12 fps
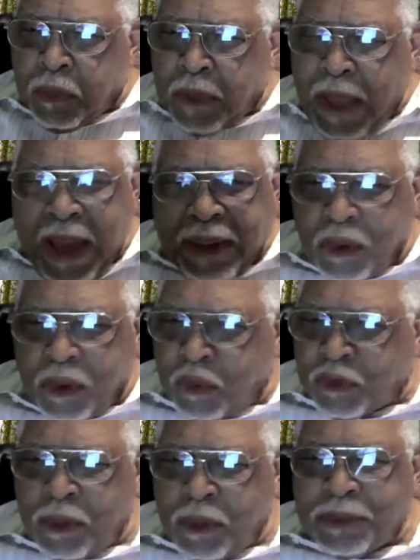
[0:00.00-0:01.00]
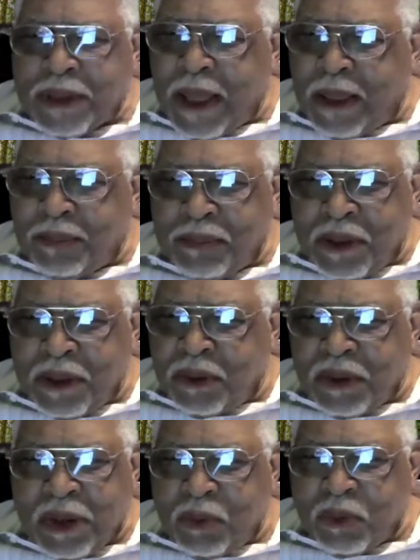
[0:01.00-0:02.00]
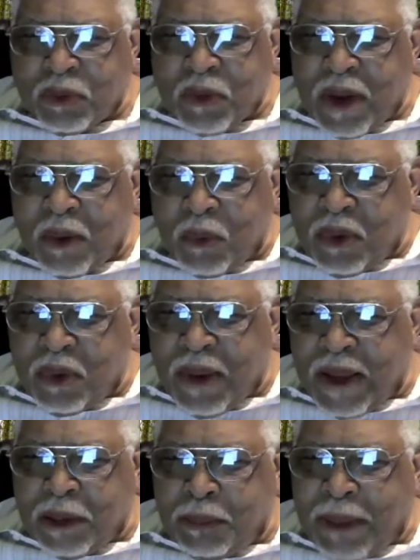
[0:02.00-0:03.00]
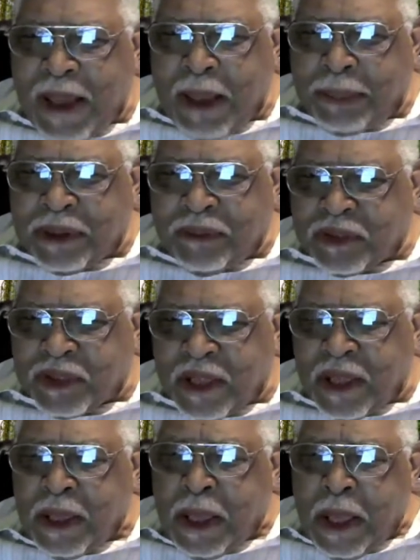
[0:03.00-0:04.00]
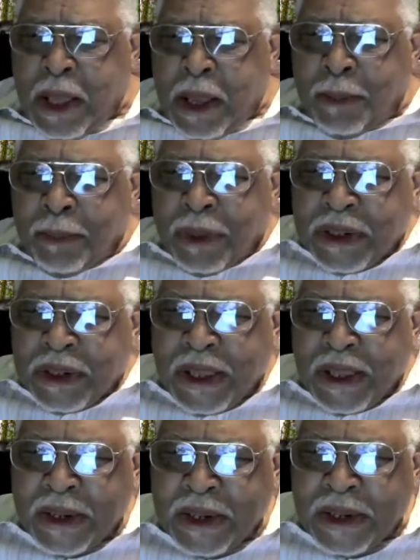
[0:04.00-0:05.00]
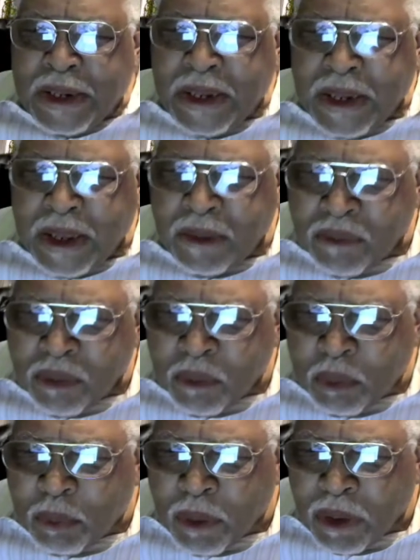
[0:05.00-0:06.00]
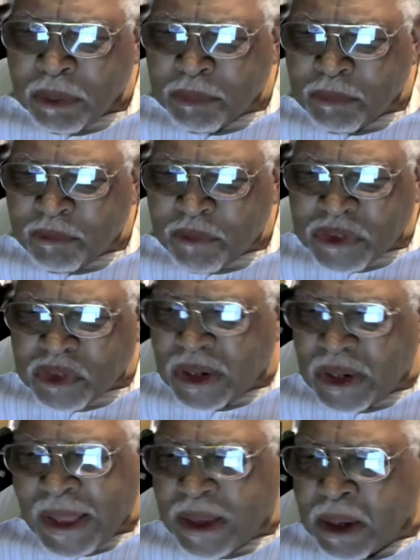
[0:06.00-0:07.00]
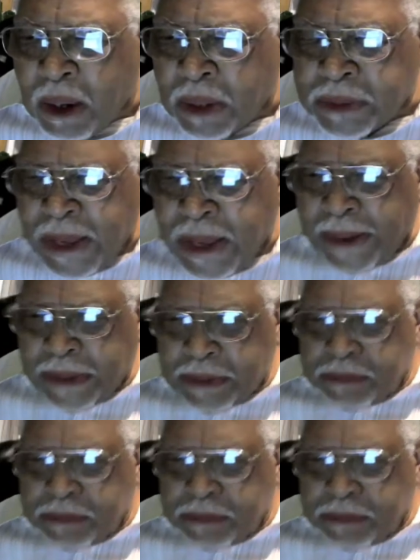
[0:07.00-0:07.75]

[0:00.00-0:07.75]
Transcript: I know sometimes men, they try to rewrite the Bible and everything, but they'll never fix it like God got